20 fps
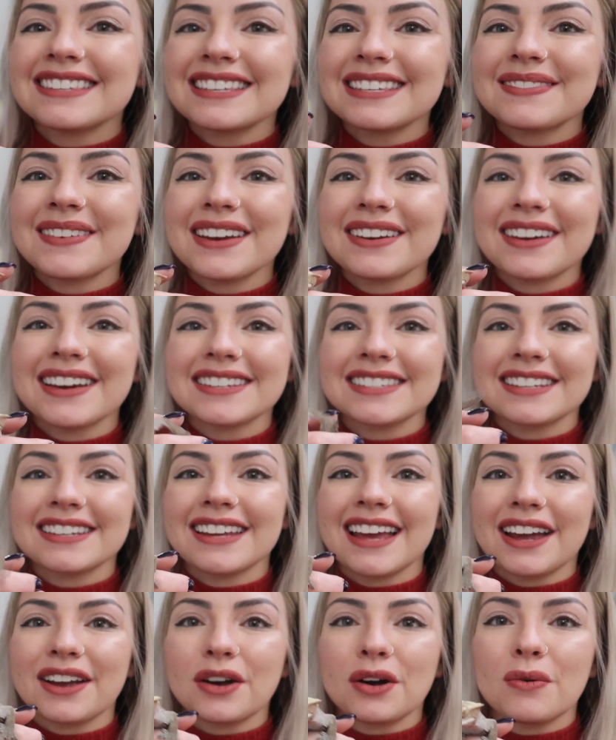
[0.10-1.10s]
my Crested
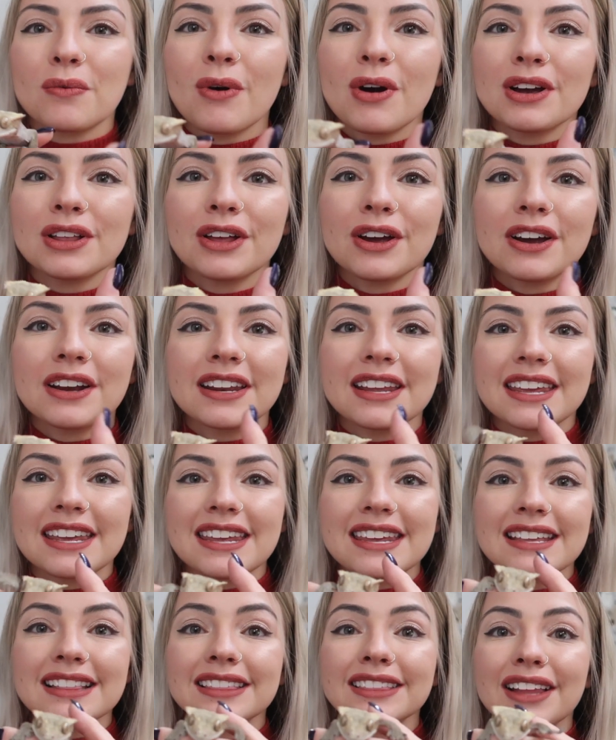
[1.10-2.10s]
Gecko warlord.
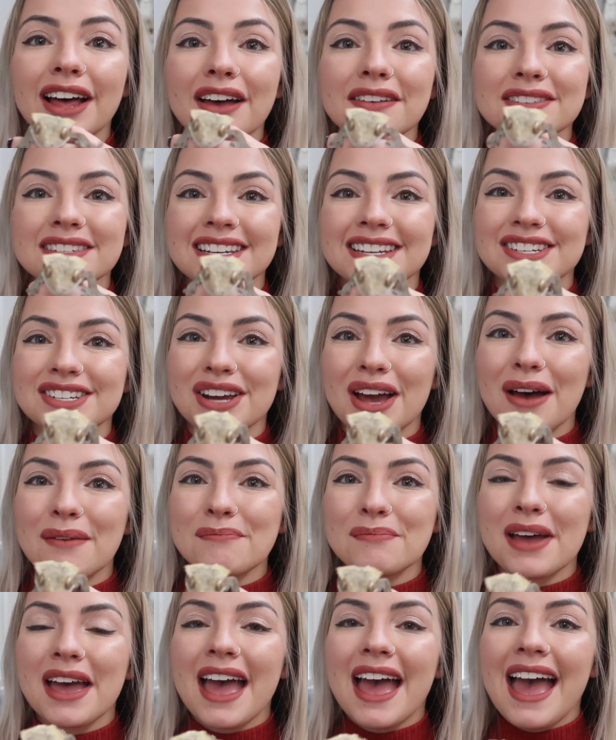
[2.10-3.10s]
He loves to
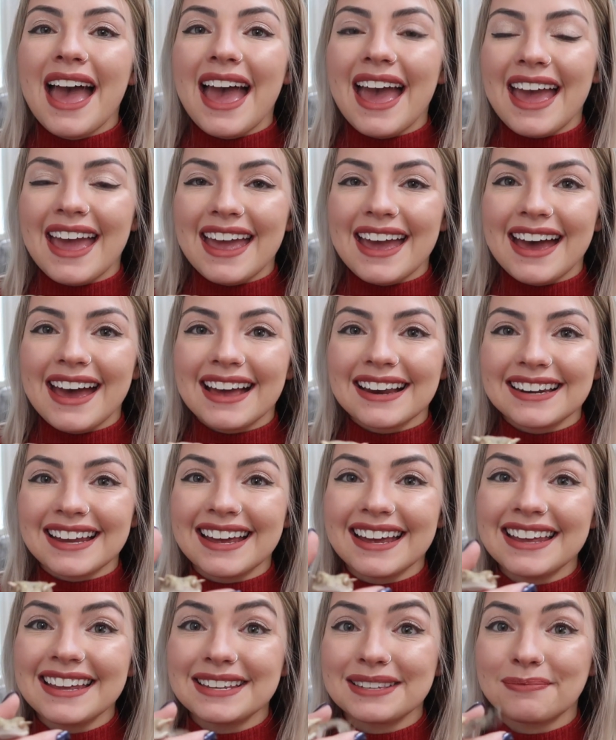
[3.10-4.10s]
jump, and
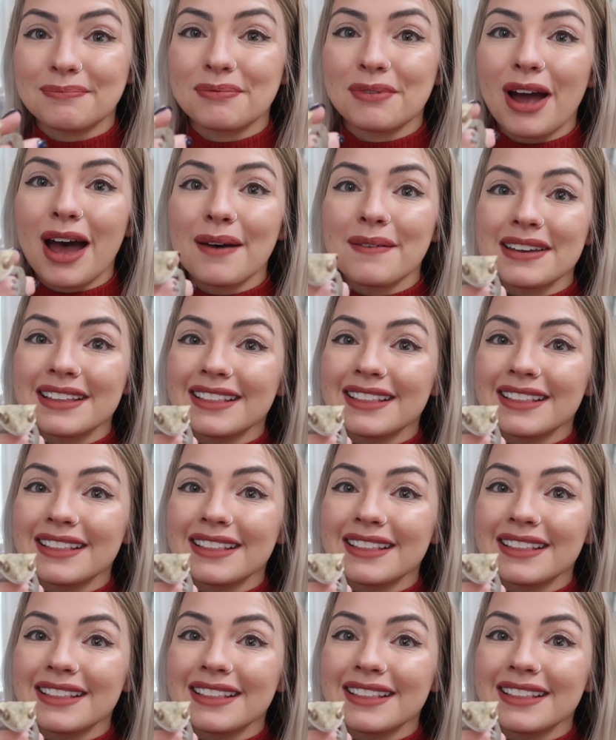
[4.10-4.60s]
he's probably